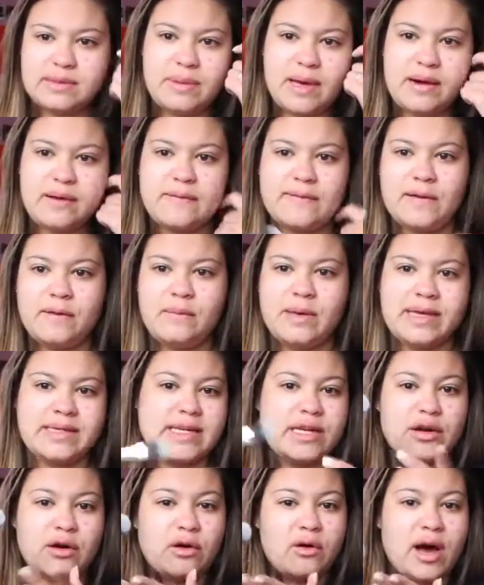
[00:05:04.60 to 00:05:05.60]
a bad review because
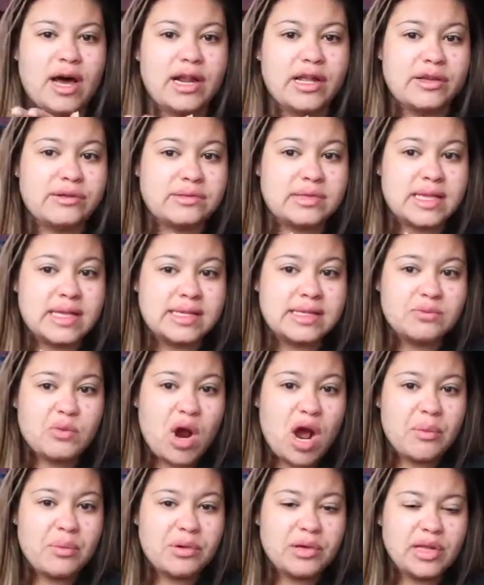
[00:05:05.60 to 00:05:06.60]
I don't know how to use this
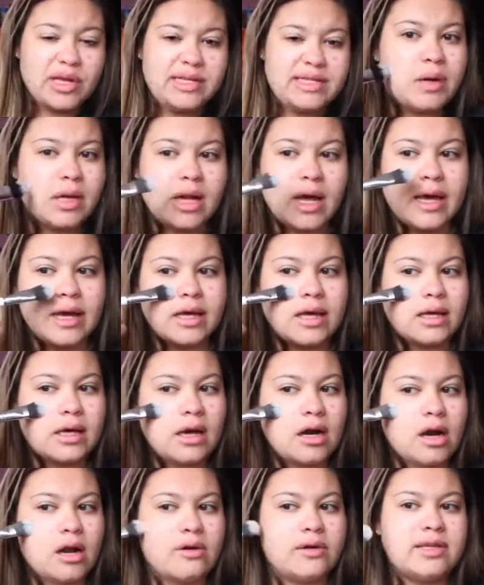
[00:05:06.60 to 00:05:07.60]
properly. But like, I
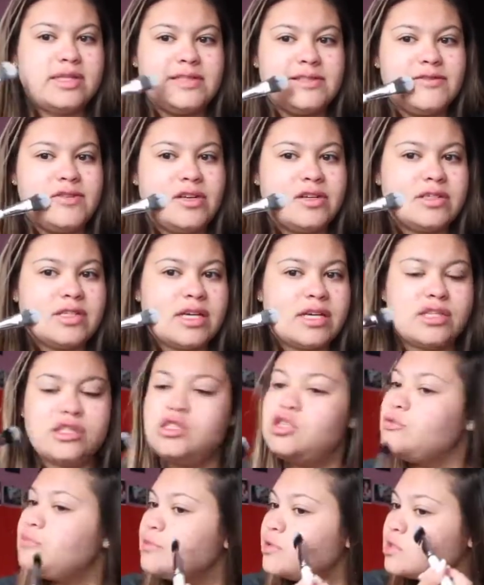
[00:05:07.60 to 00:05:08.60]
don't know, it feels like
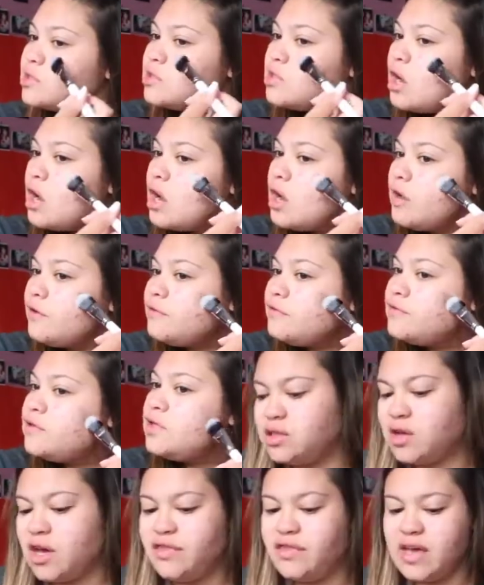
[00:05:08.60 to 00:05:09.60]
super soft.
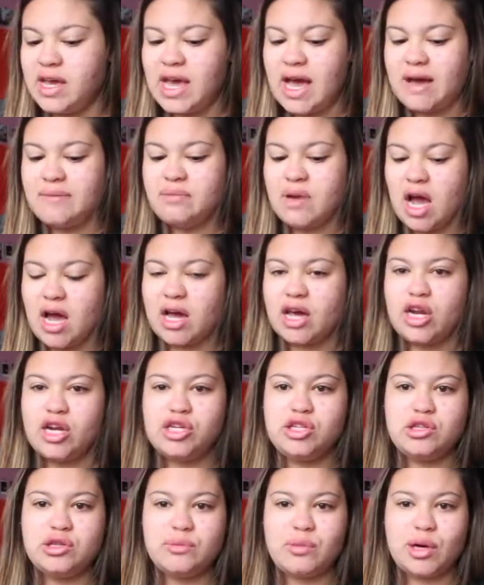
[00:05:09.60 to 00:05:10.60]
brushed. So I think I'm not going
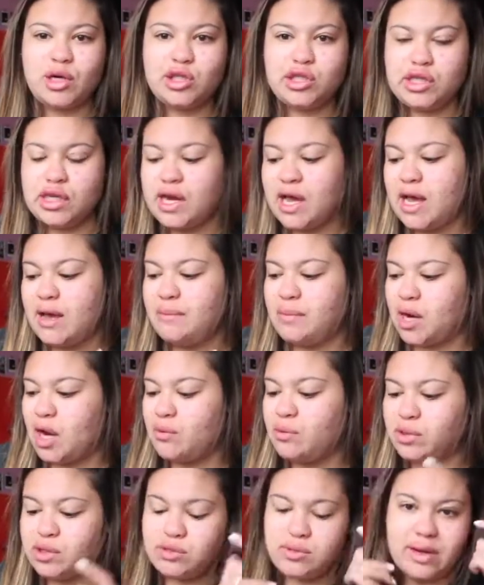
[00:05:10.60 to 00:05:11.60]
to do the brush today, but I
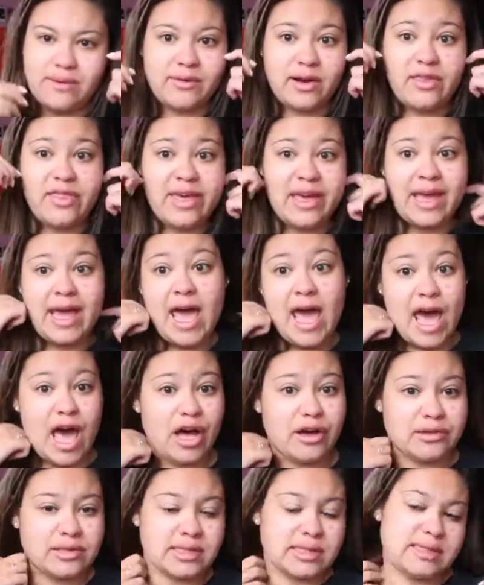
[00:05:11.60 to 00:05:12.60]
will do everything
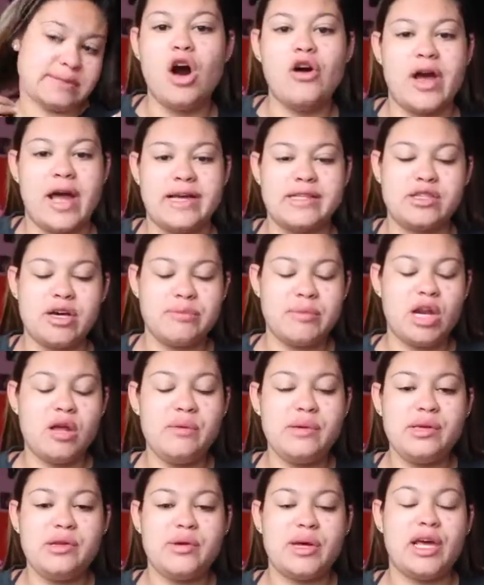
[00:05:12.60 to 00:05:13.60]
else. Okay, so I'm going
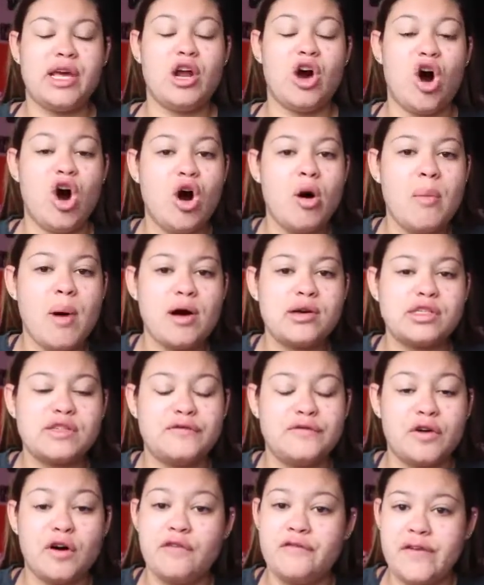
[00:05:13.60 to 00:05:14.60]
to be doing an almost
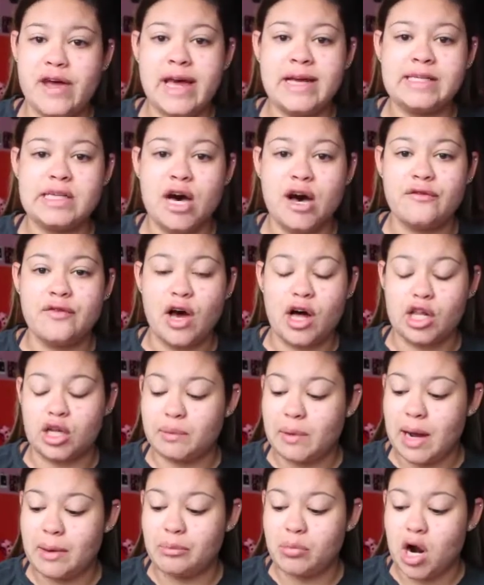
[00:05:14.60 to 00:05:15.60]
full face of
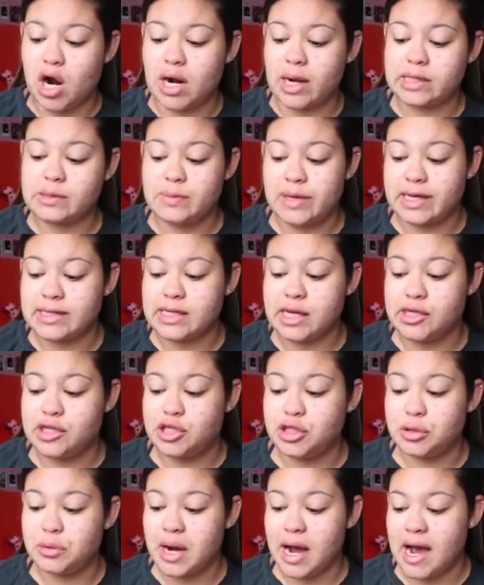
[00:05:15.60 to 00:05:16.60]
Colourpop products because I
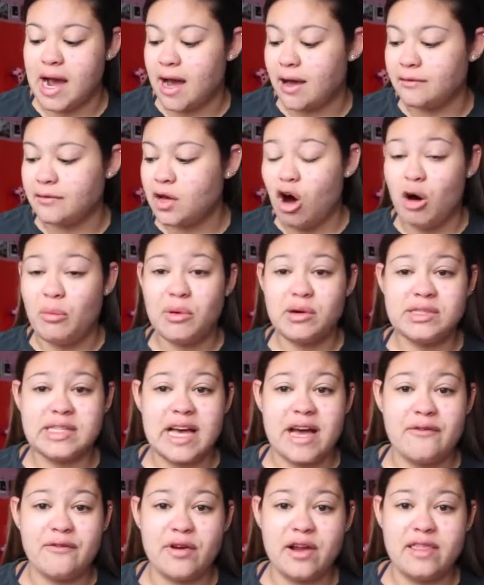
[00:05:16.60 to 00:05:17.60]
do have almost
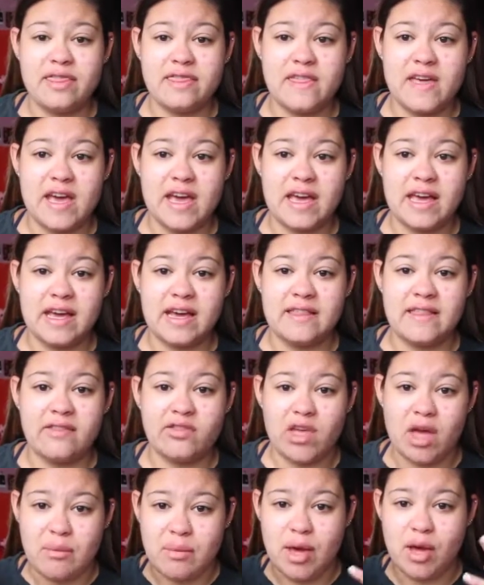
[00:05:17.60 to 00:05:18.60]
everything
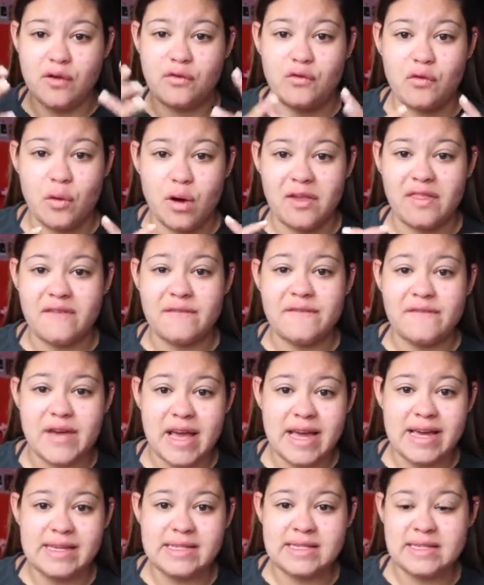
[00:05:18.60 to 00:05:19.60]
that they make for the
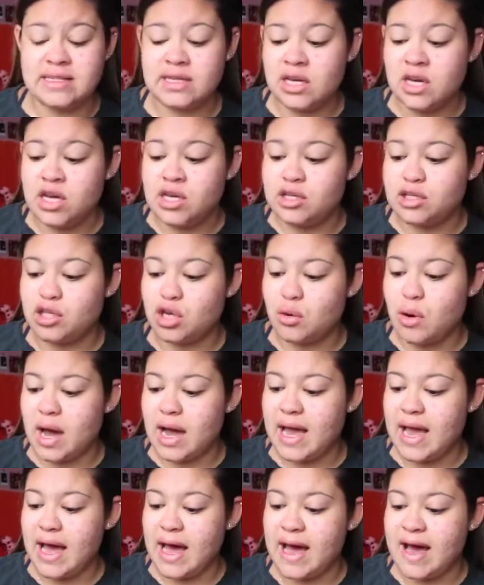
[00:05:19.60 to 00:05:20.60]
face. So
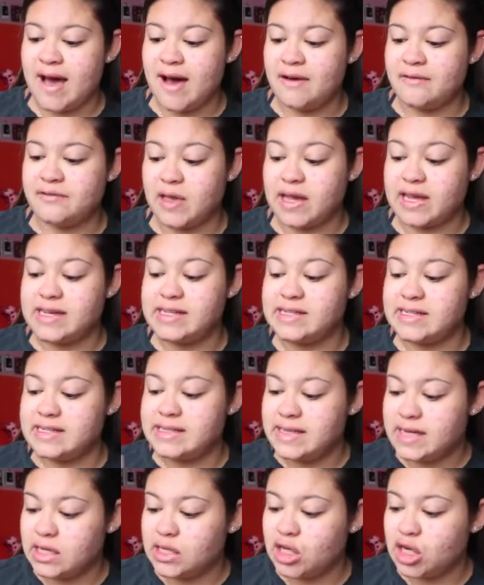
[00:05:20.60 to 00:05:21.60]
I have the
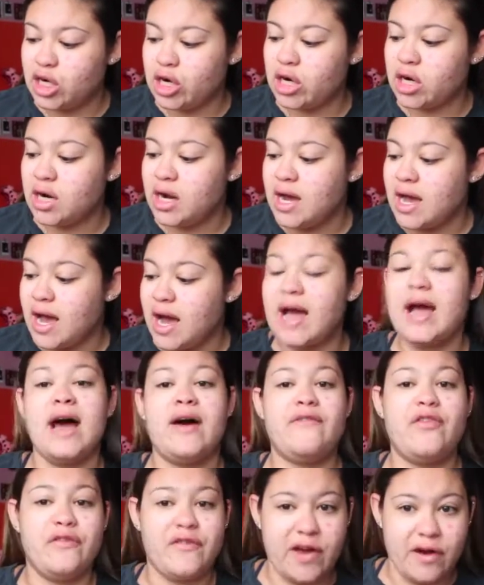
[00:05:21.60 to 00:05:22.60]
concealer, I
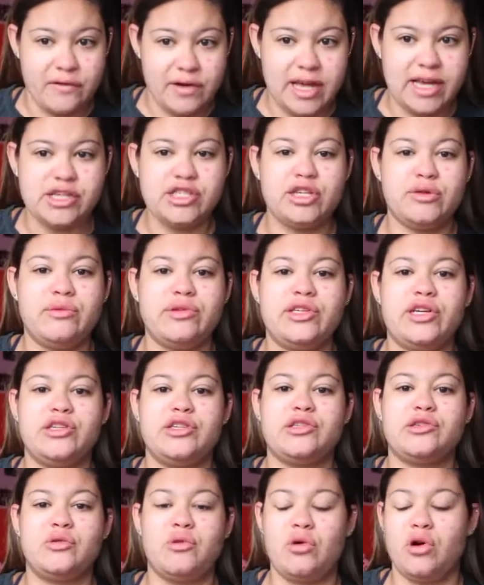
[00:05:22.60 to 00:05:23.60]
have the foundation, which I
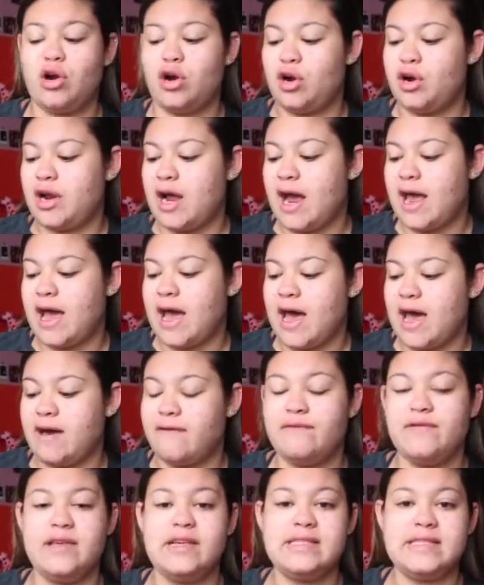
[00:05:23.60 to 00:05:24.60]
just ordered, I
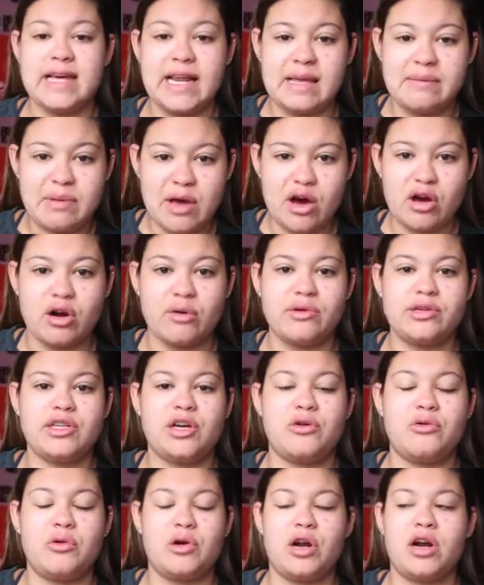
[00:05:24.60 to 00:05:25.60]
have the setting powder, which
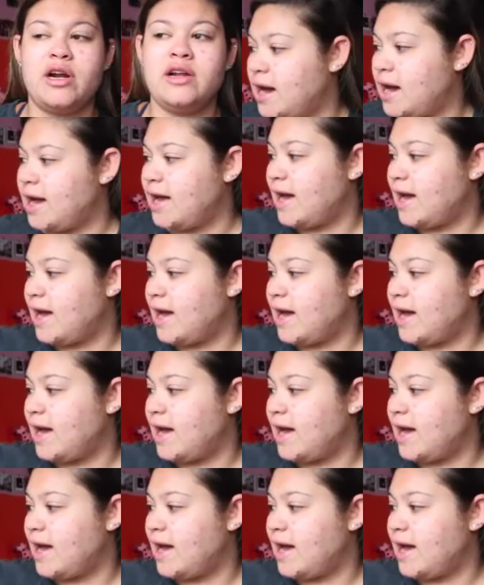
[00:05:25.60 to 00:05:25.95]
I ordered, I